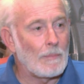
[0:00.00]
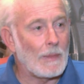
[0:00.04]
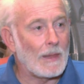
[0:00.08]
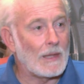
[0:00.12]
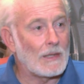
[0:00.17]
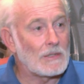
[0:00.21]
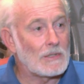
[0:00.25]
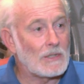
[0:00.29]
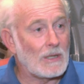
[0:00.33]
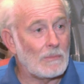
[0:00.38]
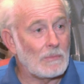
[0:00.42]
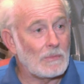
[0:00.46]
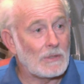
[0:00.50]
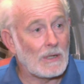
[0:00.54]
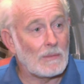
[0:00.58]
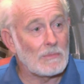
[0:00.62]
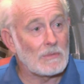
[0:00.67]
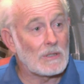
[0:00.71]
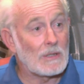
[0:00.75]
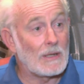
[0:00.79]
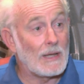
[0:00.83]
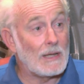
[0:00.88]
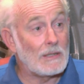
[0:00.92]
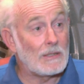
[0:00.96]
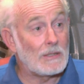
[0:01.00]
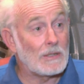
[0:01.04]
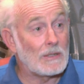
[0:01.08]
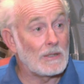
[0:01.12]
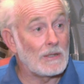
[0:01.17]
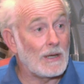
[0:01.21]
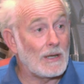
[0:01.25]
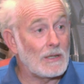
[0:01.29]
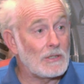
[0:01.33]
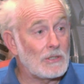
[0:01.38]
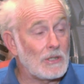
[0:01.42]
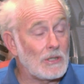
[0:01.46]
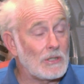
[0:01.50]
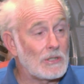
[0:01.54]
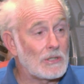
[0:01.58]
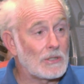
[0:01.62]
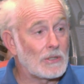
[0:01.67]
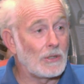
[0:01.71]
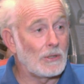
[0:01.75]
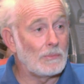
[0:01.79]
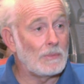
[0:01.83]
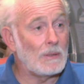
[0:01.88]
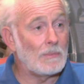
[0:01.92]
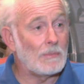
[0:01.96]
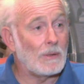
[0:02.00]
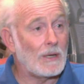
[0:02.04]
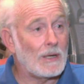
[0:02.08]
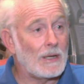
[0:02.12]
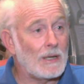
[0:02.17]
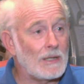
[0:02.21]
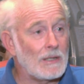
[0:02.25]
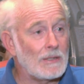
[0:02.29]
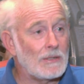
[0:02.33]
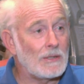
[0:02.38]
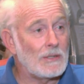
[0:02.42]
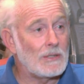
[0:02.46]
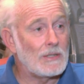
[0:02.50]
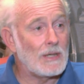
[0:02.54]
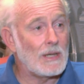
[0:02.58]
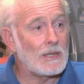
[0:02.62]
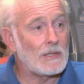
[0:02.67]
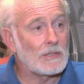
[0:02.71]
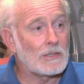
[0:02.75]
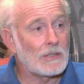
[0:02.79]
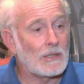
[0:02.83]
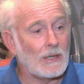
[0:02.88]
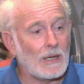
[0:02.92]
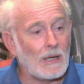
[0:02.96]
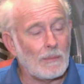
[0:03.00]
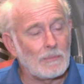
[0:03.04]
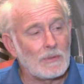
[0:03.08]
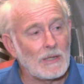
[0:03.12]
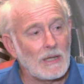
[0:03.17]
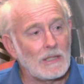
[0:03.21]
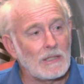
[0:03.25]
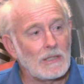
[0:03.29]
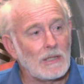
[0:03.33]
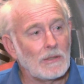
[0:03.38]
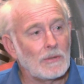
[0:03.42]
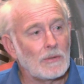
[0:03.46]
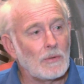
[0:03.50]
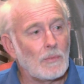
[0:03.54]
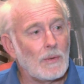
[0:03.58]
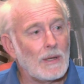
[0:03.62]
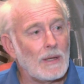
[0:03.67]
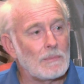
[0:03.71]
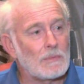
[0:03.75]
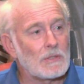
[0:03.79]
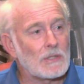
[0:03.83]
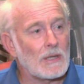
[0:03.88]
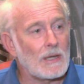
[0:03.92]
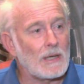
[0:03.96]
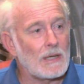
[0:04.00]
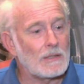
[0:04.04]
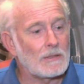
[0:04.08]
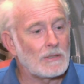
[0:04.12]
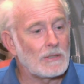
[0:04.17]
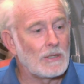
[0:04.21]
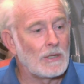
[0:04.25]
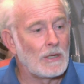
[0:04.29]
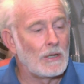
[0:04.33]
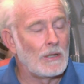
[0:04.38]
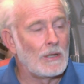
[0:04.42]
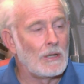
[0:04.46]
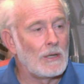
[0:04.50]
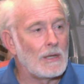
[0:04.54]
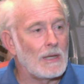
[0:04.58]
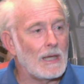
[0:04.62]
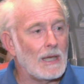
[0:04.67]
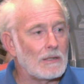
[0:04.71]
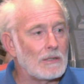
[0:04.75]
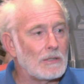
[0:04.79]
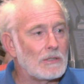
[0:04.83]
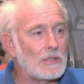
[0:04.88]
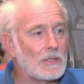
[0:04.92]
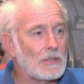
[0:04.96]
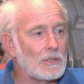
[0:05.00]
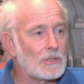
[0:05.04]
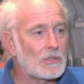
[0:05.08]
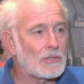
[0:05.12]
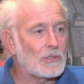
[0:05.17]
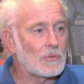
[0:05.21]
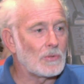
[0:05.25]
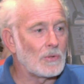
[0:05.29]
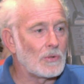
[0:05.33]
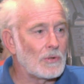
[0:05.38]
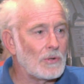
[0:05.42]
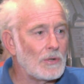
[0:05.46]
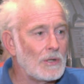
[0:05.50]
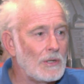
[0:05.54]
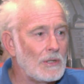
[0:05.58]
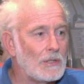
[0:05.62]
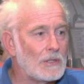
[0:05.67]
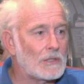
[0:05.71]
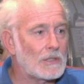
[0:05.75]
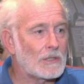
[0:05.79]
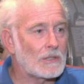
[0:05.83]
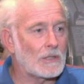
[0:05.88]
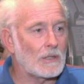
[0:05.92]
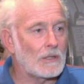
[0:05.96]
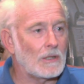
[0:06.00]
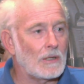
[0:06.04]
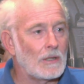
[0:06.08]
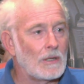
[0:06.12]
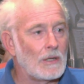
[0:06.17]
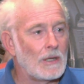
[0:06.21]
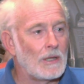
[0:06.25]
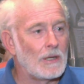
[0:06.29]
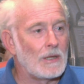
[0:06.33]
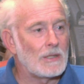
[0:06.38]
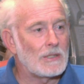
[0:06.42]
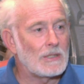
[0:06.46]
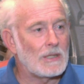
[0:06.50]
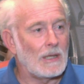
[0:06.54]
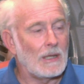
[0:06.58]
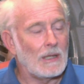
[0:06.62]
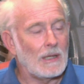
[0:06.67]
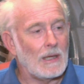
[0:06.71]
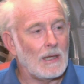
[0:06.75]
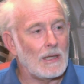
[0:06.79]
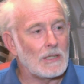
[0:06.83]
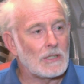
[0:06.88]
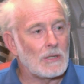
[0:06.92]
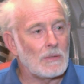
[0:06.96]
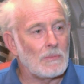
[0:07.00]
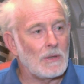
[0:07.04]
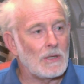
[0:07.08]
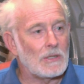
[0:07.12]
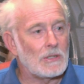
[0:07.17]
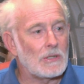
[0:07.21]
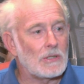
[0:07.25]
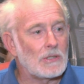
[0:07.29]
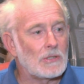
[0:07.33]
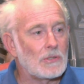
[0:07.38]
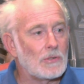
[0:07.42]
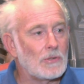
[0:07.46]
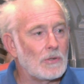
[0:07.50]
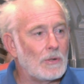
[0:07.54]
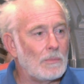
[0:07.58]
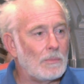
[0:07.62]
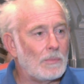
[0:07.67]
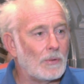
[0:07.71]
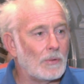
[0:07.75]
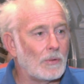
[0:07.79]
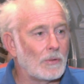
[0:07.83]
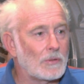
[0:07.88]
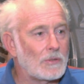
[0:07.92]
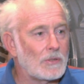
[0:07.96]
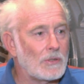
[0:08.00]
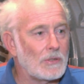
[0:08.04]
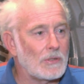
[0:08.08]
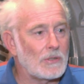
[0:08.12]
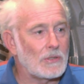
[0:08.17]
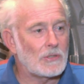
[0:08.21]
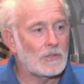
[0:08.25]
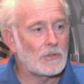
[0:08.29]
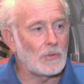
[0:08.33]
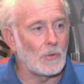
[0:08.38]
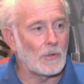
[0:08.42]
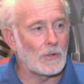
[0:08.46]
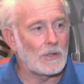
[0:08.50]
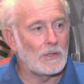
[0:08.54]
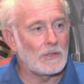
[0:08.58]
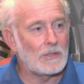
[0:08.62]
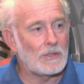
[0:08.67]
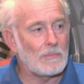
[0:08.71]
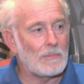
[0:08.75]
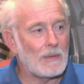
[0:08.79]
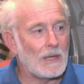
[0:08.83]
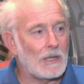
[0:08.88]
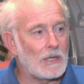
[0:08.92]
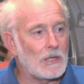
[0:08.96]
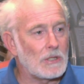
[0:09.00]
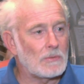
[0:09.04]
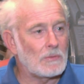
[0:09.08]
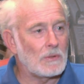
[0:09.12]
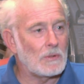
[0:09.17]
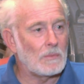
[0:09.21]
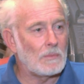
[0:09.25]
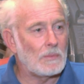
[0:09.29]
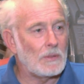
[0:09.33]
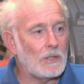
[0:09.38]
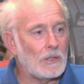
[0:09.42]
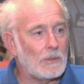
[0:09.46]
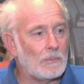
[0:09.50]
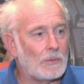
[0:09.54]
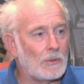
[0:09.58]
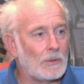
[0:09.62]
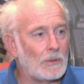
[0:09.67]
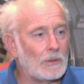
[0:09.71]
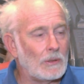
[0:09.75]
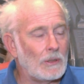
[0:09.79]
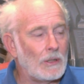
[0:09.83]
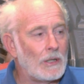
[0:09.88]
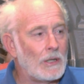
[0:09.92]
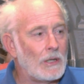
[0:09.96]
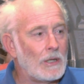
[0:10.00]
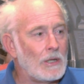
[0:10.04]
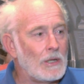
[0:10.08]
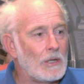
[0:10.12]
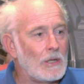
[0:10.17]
and sometimes late at night she'd still be behind her desk updating the website, editing stories, sending SMSs to reporters, talking to management people,